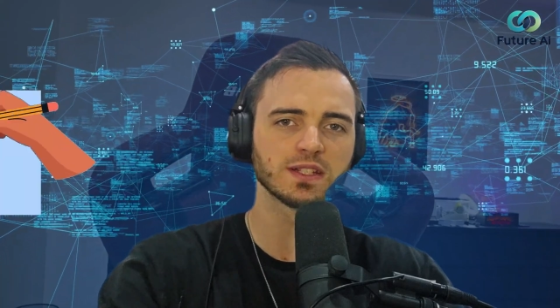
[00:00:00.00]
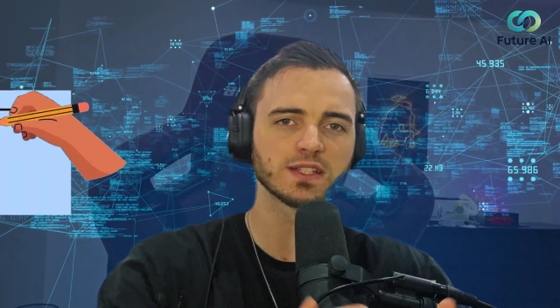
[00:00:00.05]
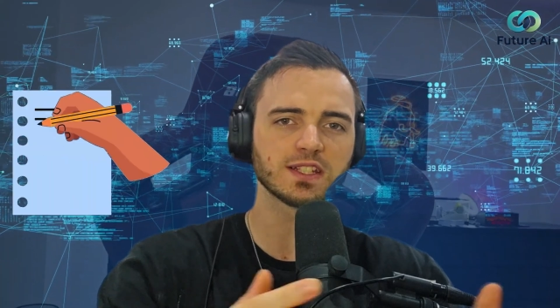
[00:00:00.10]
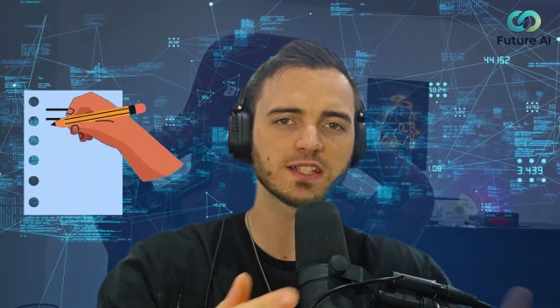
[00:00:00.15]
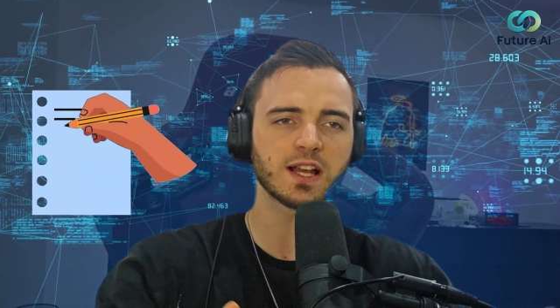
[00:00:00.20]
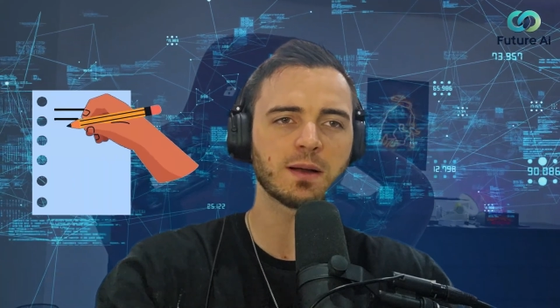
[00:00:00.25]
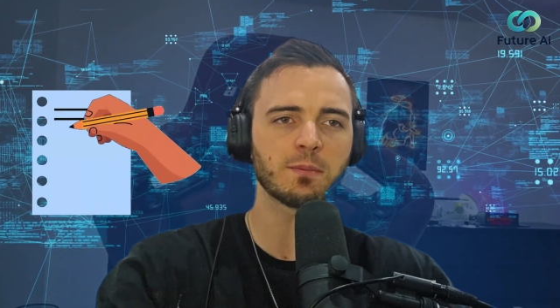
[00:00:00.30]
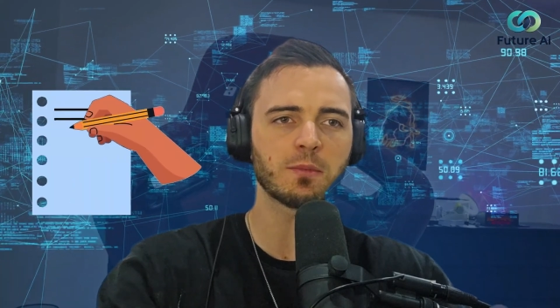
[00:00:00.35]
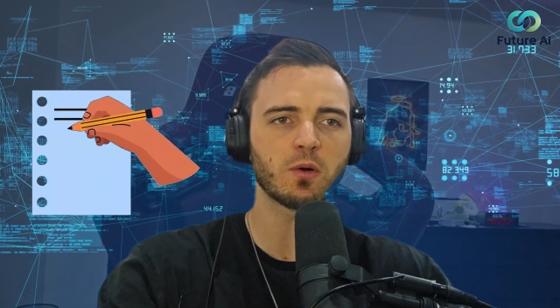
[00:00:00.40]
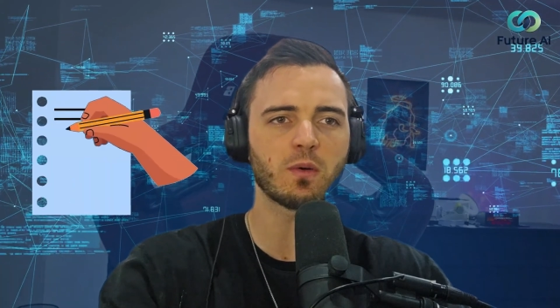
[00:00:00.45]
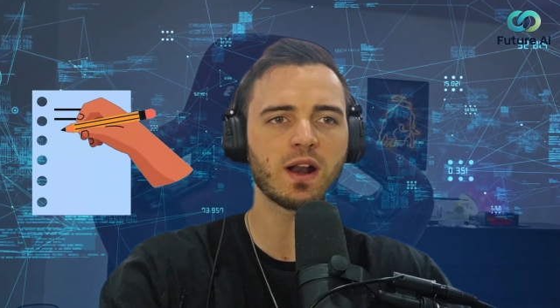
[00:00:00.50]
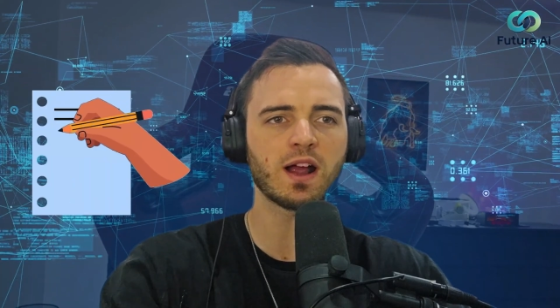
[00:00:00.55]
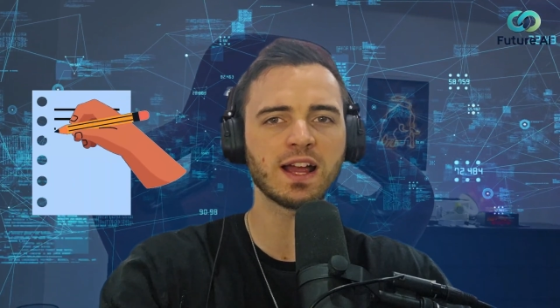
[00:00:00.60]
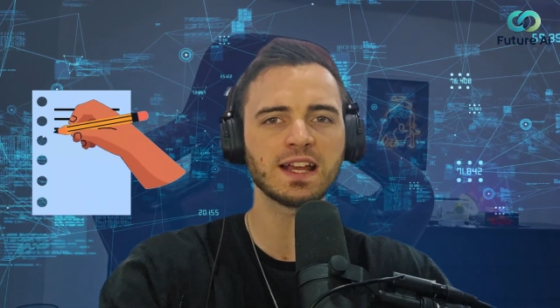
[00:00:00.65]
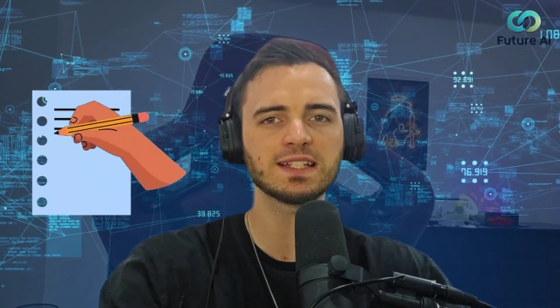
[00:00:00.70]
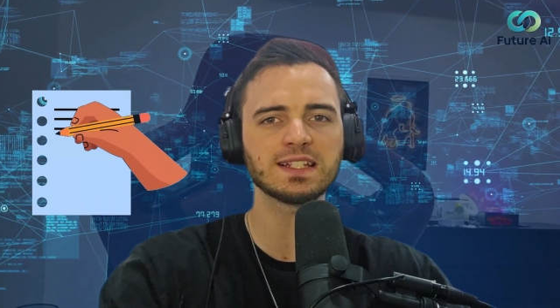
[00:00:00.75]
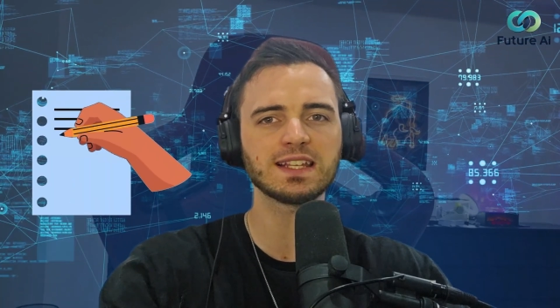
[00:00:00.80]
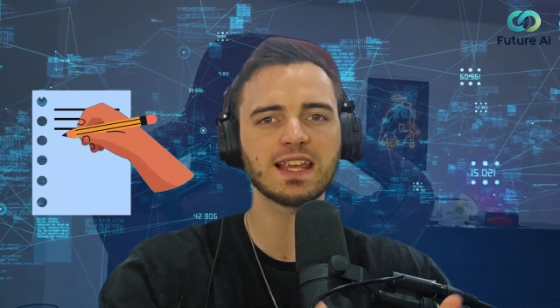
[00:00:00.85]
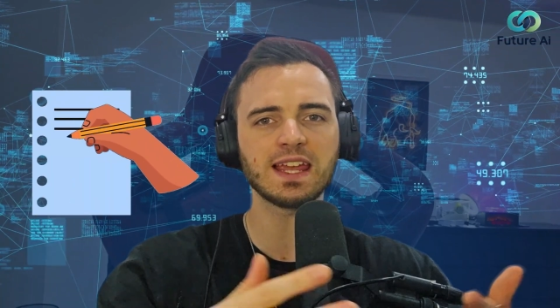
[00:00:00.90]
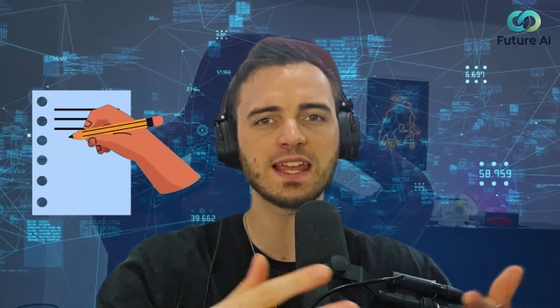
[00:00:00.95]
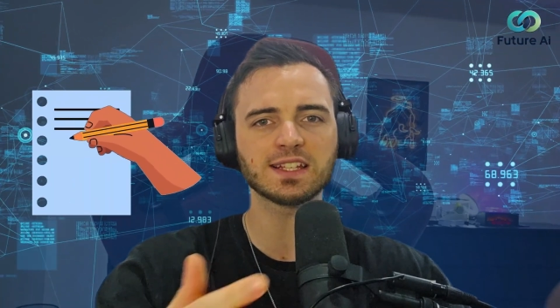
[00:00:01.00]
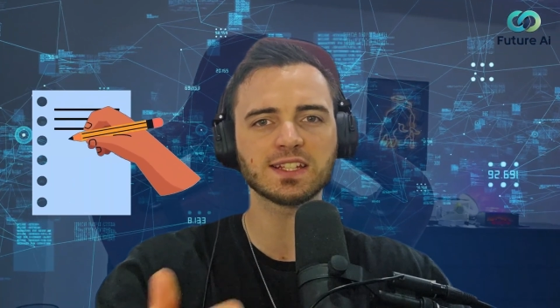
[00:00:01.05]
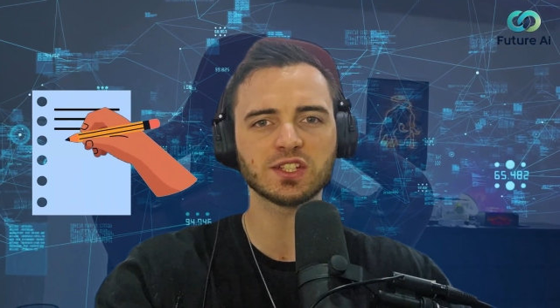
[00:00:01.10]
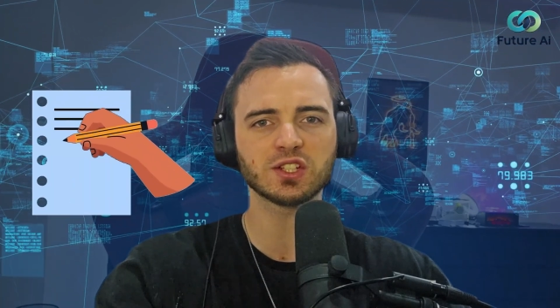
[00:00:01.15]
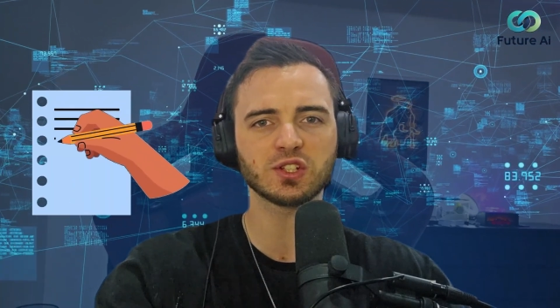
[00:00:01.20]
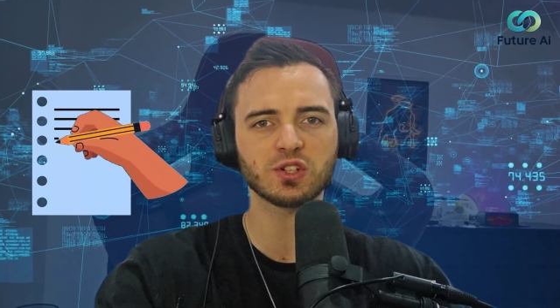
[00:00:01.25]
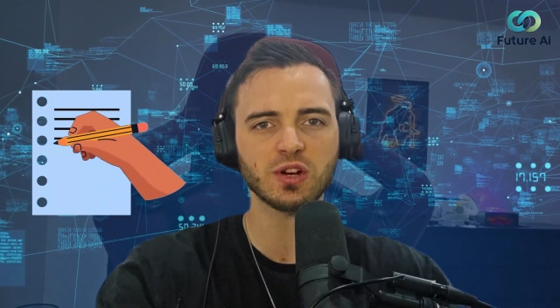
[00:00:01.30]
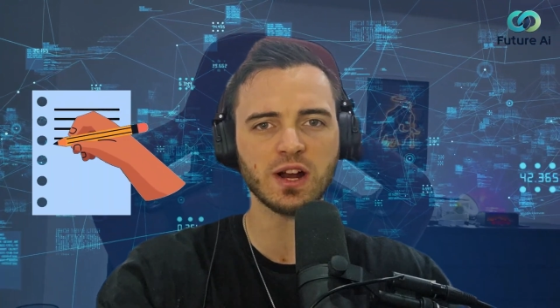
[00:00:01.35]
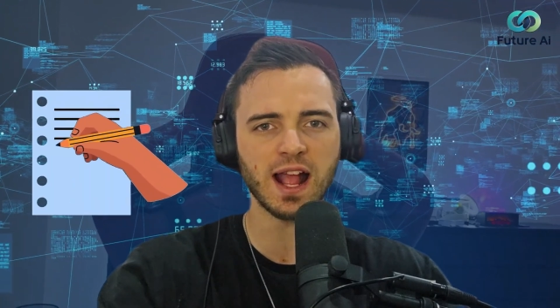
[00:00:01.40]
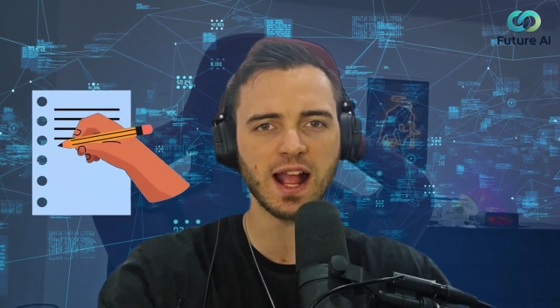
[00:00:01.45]
summarize,
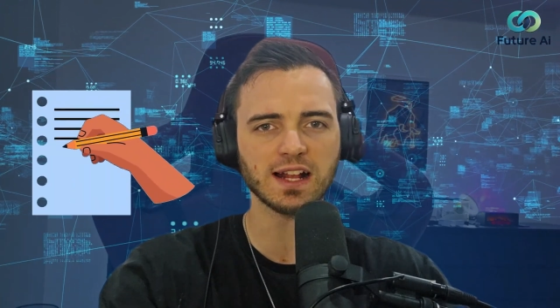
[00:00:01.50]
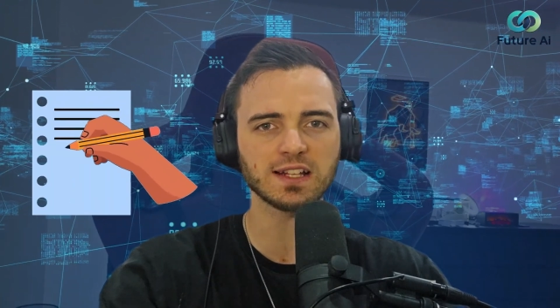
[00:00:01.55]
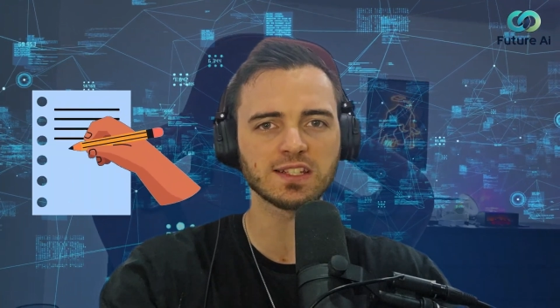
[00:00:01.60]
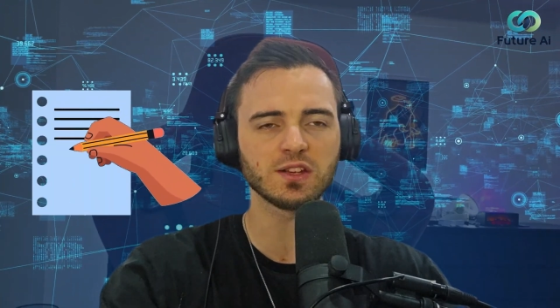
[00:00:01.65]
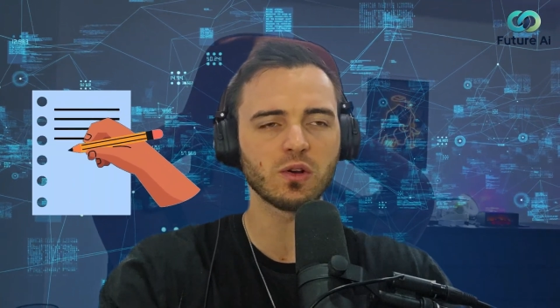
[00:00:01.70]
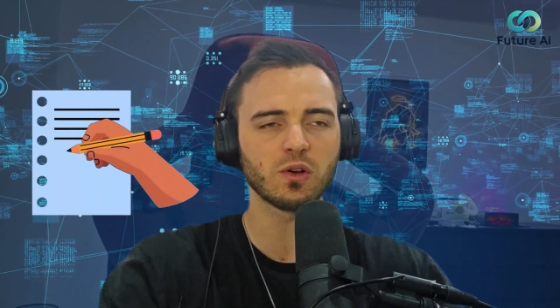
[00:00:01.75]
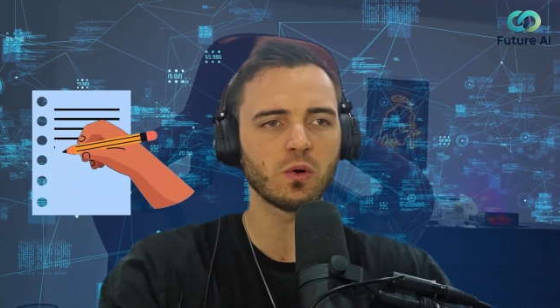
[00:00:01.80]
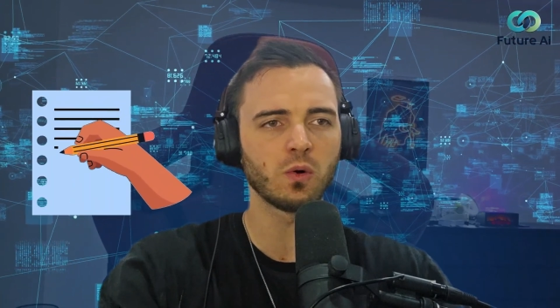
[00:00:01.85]
extract,